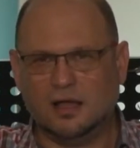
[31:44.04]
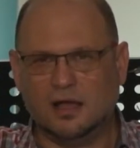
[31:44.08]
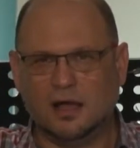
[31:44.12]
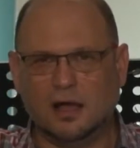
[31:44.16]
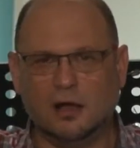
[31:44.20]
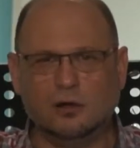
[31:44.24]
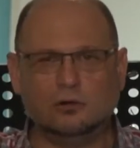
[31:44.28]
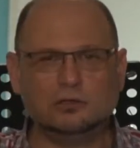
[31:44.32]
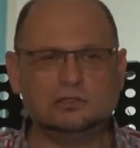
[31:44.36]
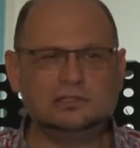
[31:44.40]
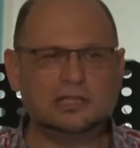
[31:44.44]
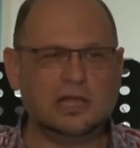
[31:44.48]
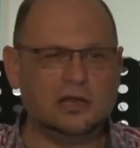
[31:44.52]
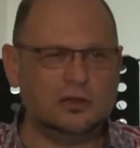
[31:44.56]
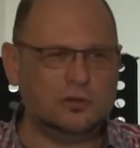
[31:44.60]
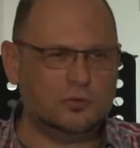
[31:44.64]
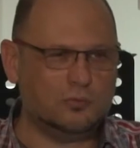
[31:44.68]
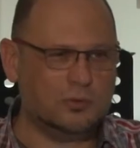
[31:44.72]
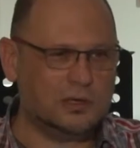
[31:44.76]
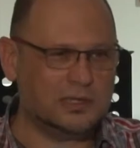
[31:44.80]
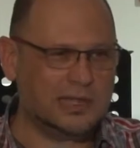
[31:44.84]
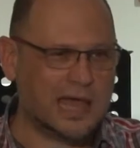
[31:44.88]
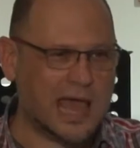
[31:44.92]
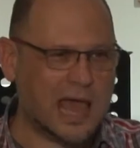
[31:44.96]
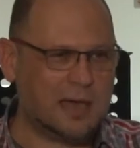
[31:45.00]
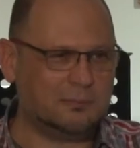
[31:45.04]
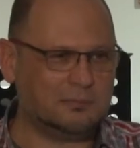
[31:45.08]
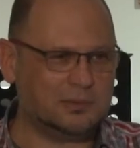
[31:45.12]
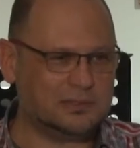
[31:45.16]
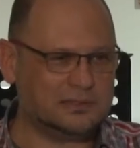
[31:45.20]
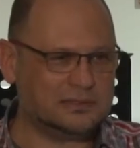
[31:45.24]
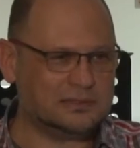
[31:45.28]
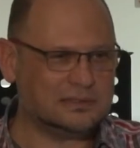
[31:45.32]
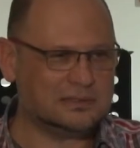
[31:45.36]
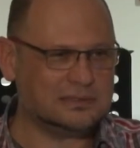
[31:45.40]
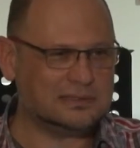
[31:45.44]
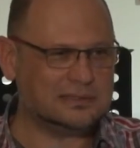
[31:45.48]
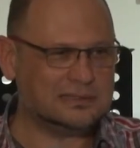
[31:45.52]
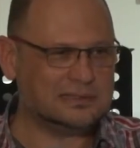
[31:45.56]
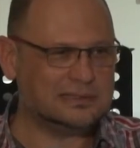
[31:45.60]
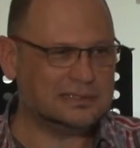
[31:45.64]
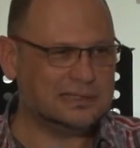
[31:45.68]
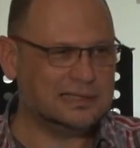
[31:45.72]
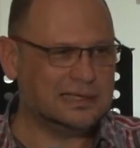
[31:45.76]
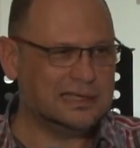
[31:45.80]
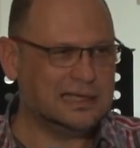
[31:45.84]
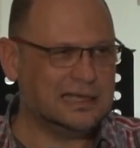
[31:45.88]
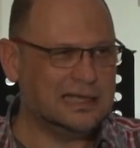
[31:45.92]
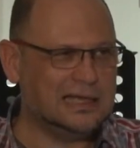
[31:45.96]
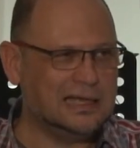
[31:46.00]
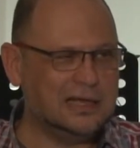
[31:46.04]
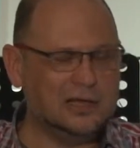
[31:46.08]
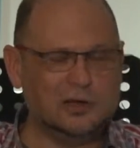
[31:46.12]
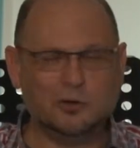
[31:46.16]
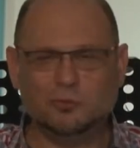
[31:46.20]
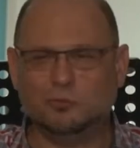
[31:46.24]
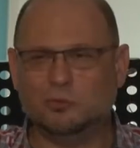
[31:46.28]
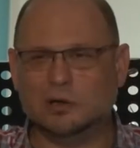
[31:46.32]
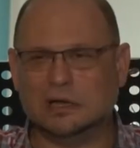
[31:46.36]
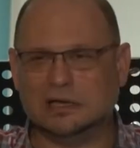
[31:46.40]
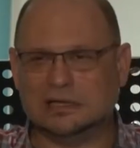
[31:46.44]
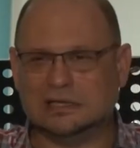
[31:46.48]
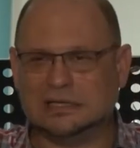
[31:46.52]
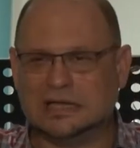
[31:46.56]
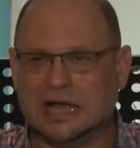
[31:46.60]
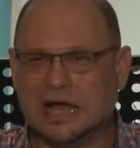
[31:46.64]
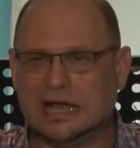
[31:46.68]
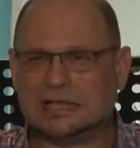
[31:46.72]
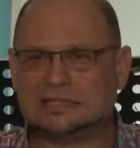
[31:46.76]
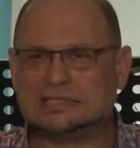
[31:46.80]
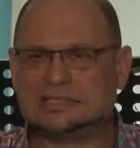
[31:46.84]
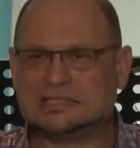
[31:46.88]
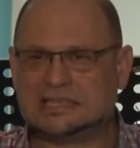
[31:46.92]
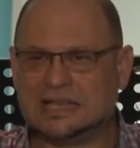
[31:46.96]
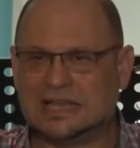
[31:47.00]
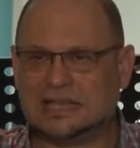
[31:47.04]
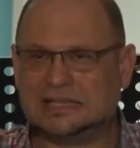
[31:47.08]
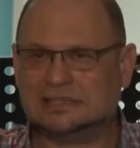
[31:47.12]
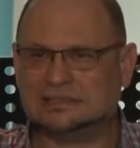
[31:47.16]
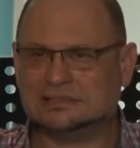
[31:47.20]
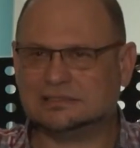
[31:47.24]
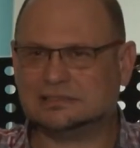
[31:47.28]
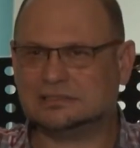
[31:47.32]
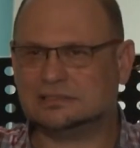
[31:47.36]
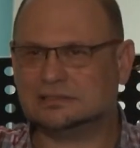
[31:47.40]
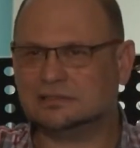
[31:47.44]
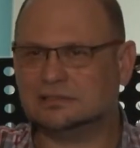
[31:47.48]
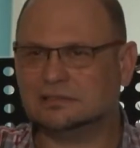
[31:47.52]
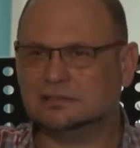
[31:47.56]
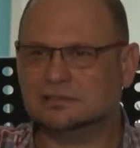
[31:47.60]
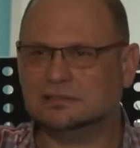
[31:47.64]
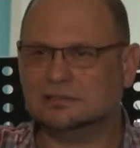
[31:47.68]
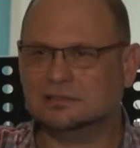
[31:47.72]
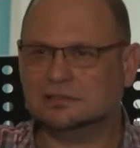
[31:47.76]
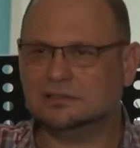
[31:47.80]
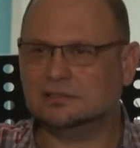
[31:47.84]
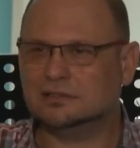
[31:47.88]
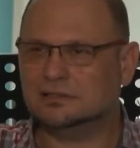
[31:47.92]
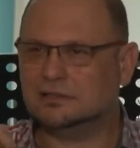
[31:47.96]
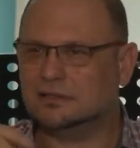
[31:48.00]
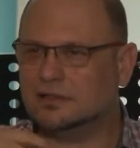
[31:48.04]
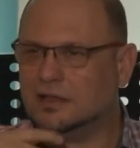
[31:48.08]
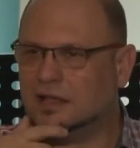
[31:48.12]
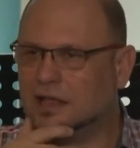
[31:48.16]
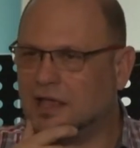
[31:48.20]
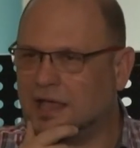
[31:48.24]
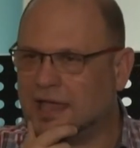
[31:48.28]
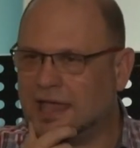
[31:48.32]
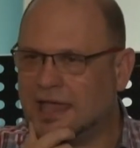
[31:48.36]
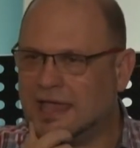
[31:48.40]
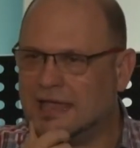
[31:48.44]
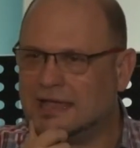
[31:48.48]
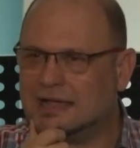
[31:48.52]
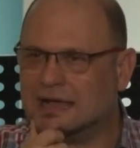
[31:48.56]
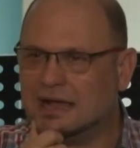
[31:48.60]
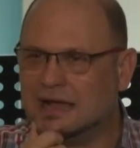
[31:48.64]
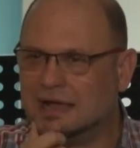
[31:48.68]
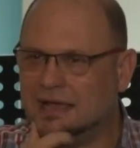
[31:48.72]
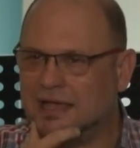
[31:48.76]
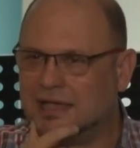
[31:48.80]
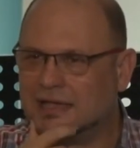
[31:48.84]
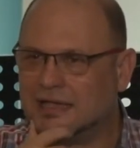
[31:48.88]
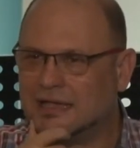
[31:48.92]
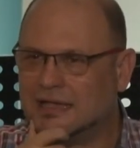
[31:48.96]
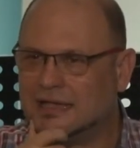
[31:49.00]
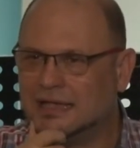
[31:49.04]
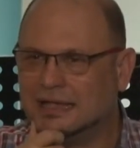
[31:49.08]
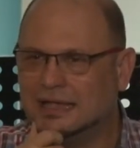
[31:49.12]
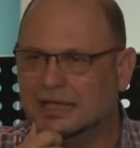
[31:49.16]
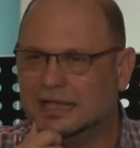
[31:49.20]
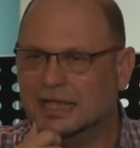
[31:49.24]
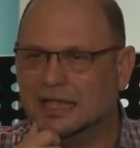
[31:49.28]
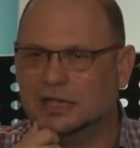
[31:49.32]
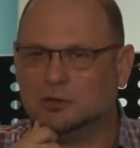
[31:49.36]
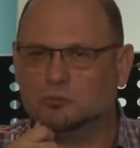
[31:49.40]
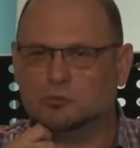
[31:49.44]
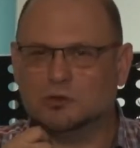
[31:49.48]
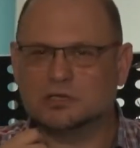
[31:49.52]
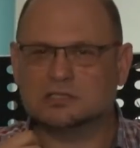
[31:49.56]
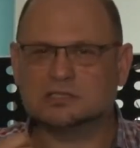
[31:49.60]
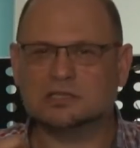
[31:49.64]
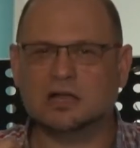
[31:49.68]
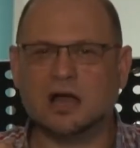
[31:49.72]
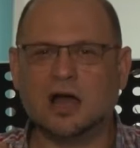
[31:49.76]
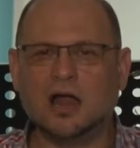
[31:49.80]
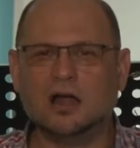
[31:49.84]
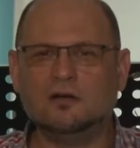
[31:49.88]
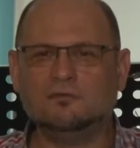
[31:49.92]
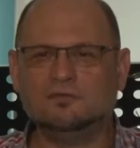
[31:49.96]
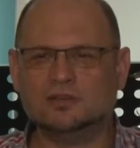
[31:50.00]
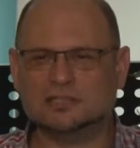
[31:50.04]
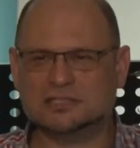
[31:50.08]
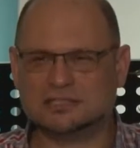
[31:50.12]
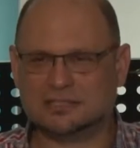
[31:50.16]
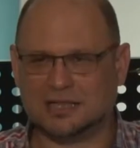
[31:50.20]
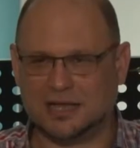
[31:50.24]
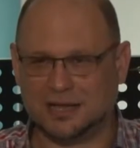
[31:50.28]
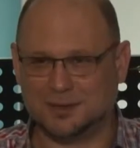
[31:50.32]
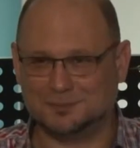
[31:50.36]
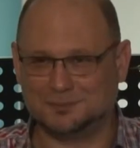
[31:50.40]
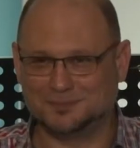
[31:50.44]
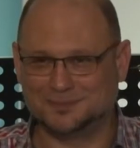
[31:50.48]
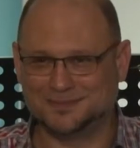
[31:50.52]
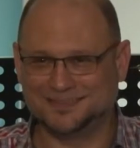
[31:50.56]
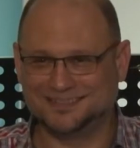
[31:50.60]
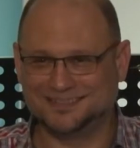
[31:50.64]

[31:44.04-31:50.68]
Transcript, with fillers: I will tell you what happened. When God sent Haggai, it was the harvest time.